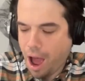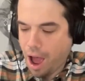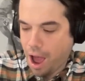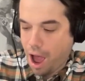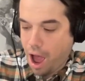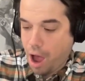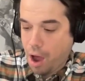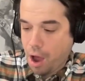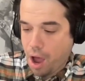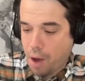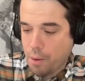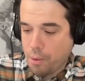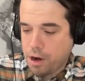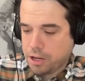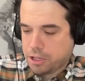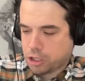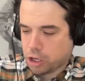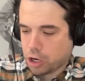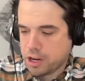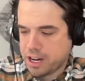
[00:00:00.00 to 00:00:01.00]
I want to
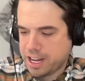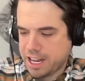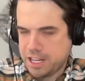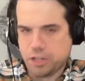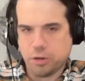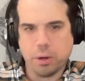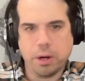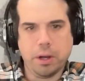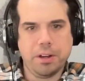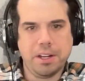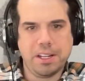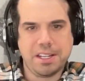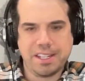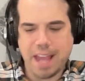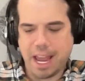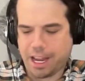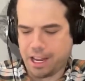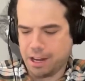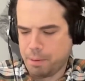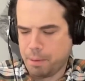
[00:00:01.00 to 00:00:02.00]
turn to Israel in a
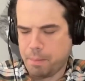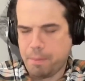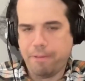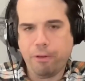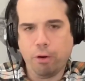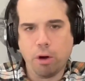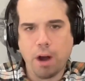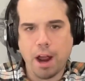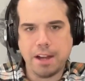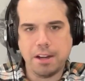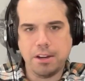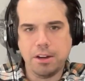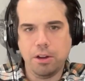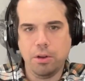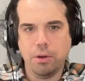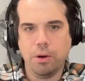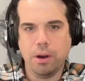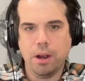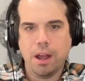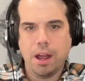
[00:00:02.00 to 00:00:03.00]
second, but before I
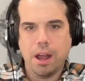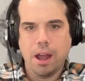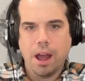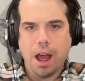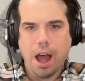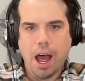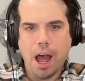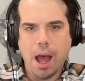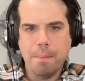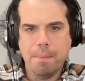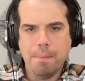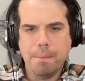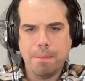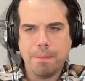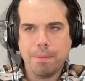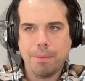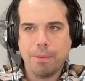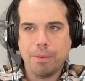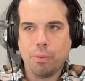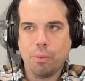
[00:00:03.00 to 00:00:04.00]
do,
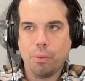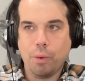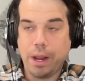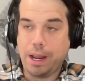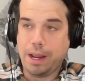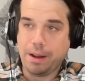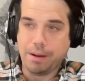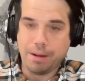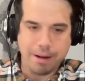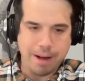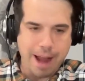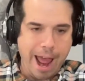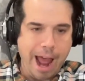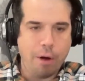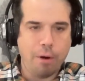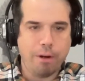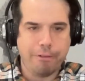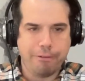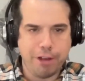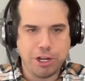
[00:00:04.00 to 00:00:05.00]
we
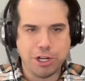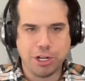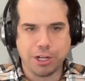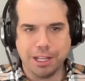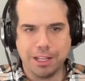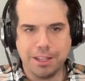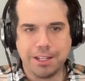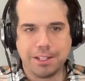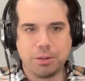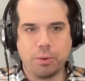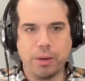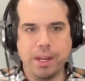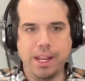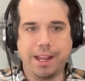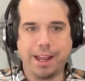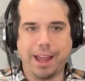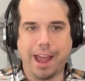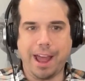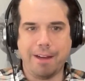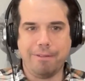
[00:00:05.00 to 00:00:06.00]
now officially this week
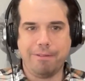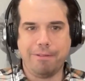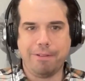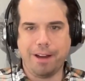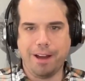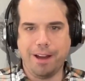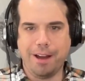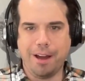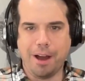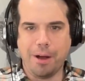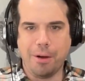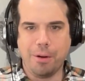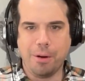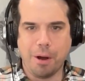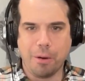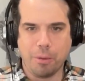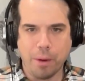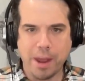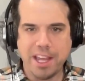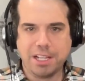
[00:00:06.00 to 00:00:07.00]
have
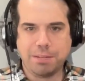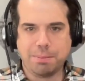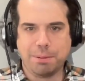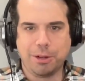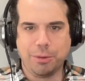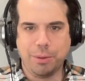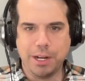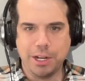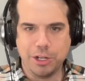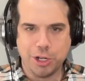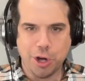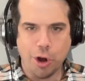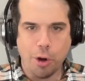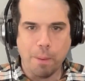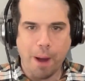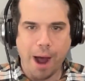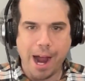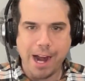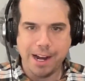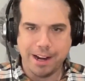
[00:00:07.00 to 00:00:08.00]
a race between Joe
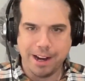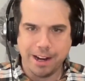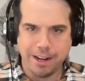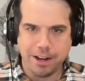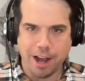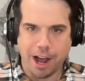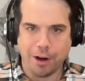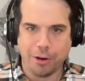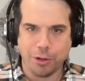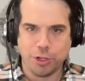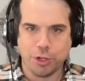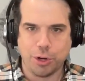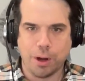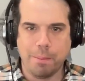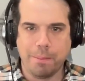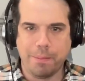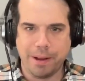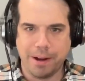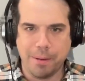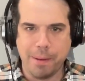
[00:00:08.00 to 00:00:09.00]
Biden and Donald
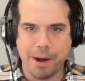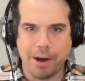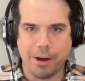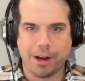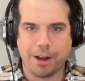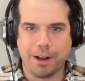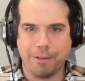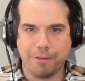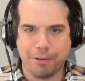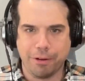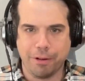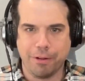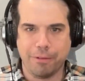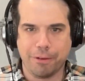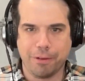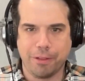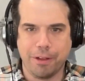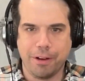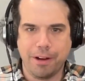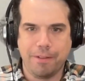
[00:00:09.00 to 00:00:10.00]
Trump in America for
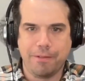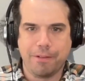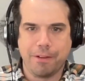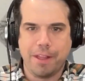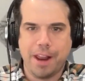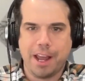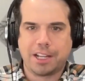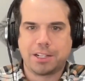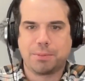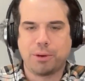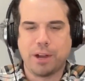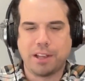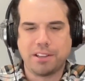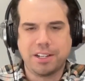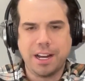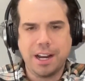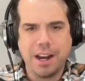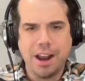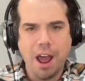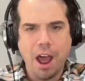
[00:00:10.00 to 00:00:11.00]
the next
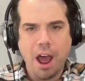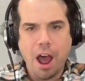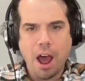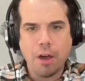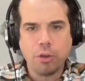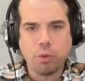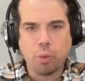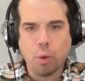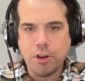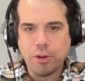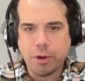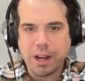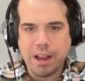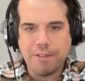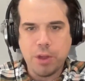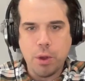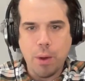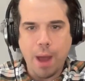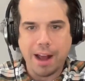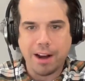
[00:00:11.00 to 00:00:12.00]
president. I was wondering if
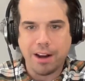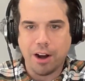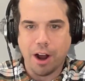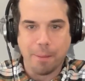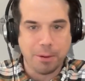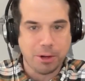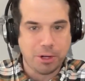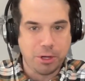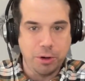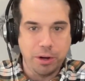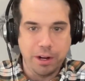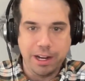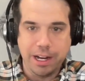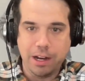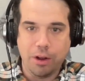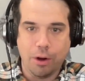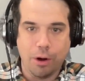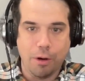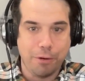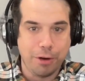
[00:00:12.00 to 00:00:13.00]
you had an opportunity
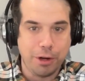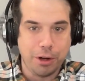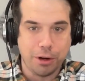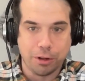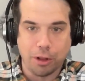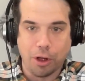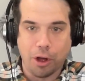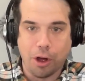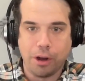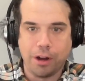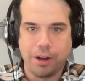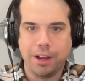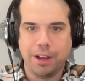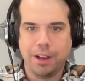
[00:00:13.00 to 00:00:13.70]
over your long